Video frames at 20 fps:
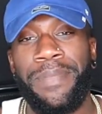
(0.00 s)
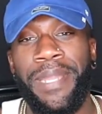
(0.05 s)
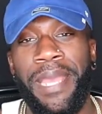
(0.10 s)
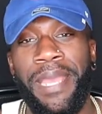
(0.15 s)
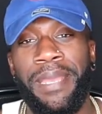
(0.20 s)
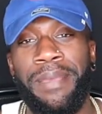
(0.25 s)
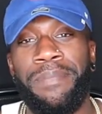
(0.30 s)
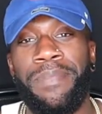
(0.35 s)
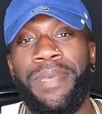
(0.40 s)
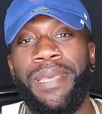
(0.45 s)

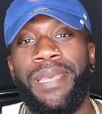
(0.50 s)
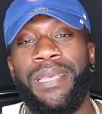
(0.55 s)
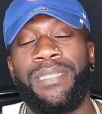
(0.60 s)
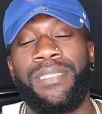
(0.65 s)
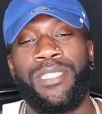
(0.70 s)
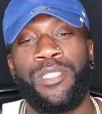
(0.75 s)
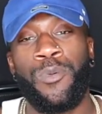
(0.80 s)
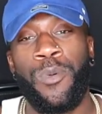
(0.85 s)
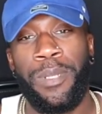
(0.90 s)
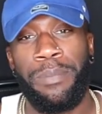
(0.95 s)
name is
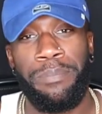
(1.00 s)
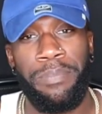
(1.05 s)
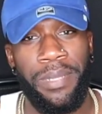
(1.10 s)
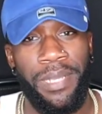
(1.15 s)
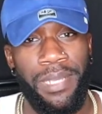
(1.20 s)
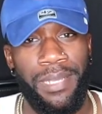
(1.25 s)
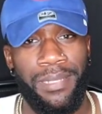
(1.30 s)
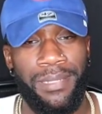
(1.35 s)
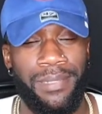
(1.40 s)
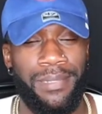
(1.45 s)
Twin
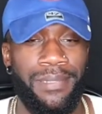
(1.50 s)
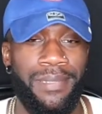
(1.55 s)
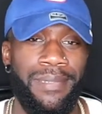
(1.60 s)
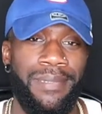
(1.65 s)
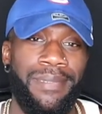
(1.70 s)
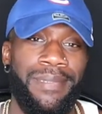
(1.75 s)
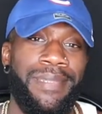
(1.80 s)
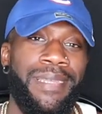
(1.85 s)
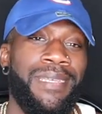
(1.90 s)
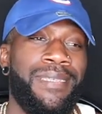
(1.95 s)
Peaks.
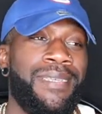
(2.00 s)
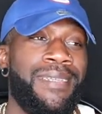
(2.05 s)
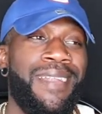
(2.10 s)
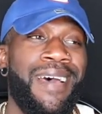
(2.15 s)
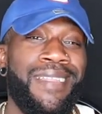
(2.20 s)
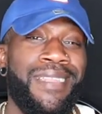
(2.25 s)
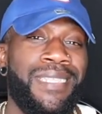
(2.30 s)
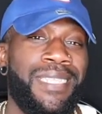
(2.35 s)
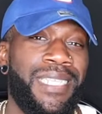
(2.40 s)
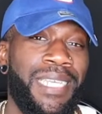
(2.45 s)
There's
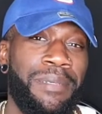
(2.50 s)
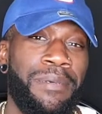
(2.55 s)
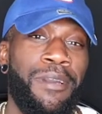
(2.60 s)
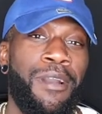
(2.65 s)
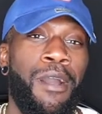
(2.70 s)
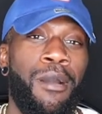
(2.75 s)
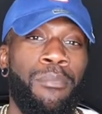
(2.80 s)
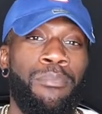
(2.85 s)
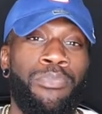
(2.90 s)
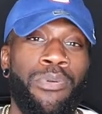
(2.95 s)
another team
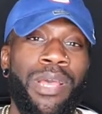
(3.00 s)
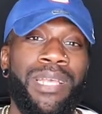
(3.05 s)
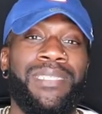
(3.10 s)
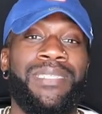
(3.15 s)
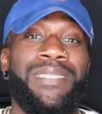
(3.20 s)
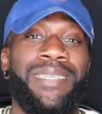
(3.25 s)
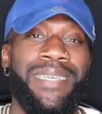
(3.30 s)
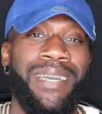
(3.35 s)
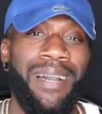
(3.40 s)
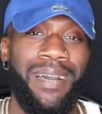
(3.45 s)
called
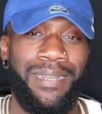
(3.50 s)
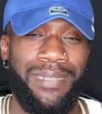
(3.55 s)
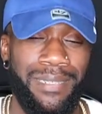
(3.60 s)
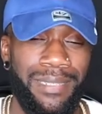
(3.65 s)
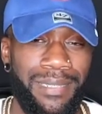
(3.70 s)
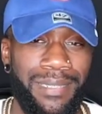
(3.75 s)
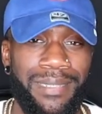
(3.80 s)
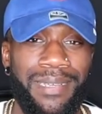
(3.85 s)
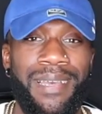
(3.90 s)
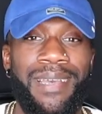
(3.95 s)

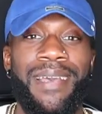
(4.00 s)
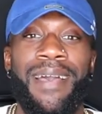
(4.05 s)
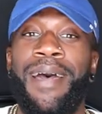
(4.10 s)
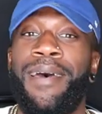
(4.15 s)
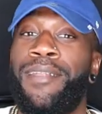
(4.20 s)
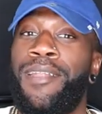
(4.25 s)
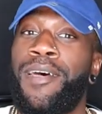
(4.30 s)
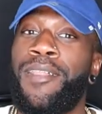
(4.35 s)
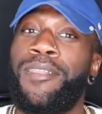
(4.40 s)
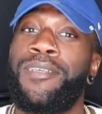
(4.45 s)
Brestianas,
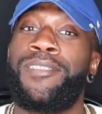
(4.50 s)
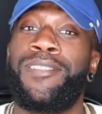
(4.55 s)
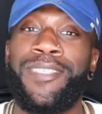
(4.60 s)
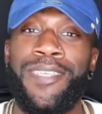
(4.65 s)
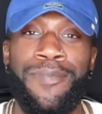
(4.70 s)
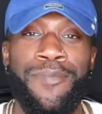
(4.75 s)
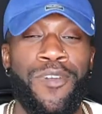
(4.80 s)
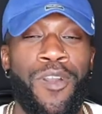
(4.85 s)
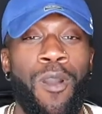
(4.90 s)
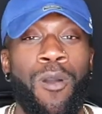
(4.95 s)
another
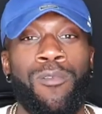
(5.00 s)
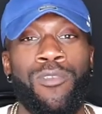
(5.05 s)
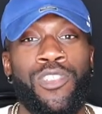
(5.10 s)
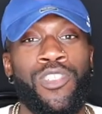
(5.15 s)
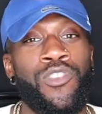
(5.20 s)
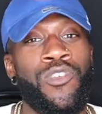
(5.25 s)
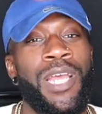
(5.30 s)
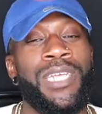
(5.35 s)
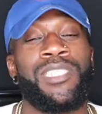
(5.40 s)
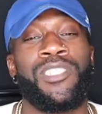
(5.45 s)
team called
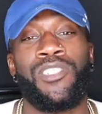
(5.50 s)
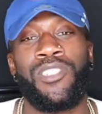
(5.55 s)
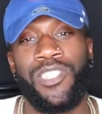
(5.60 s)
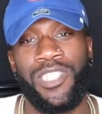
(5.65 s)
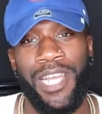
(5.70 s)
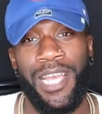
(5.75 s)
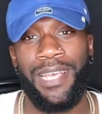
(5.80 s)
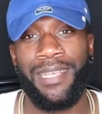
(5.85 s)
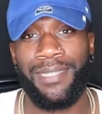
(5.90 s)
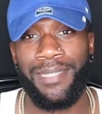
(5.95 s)
Treasure
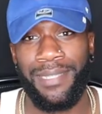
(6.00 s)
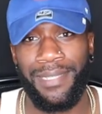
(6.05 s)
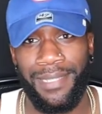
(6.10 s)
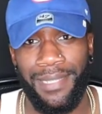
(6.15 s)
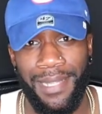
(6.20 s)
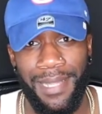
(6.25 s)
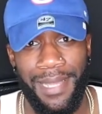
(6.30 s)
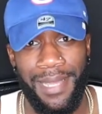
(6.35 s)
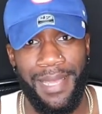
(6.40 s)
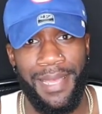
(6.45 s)
Chest,
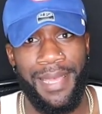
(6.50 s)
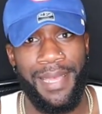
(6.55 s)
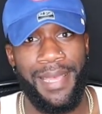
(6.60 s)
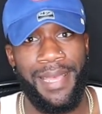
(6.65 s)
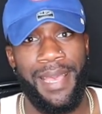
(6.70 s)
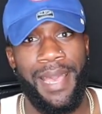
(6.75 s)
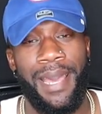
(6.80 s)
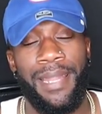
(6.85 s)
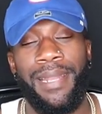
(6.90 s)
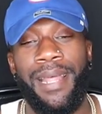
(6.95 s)

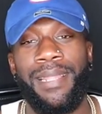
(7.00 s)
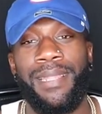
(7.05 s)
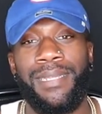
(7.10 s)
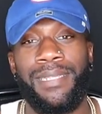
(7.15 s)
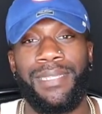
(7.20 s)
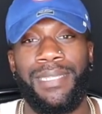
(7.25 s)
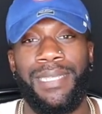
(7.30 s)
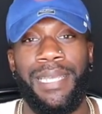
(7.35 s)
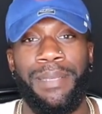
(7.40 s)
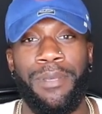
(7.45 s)
another
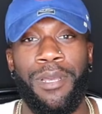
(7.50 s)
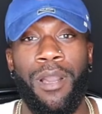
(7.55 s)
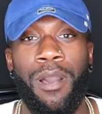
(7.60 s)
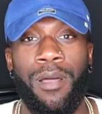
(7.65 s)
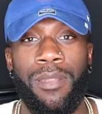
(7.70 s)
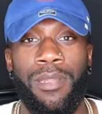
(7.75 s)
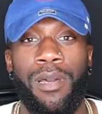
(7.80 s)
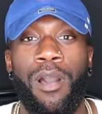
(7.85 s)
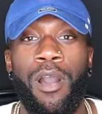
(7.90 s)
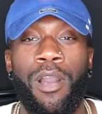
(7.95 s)
team
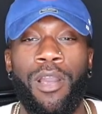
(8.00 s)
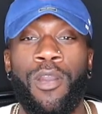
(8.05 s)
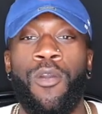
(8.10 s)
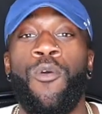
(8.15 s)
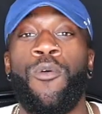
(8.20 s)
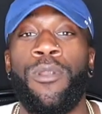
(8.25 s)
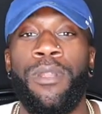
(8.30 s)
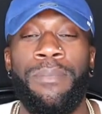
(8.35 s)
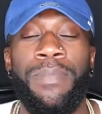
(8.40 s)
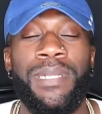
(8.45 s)
called
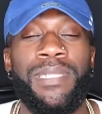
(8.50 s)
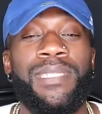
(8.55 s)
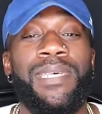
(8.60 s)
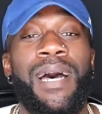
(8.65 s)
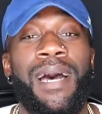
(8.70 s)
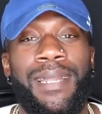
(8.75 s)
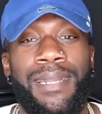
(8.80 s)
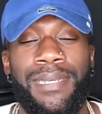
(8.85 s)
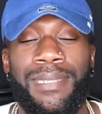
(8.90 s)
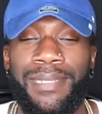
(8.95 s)
Hakuna
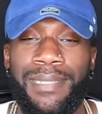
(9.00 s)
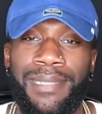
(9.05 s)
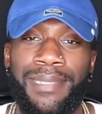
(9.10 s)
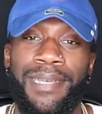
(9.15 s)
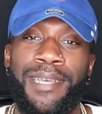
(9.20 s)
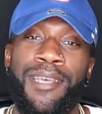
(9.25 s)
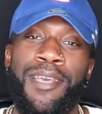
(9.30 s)
Matatas.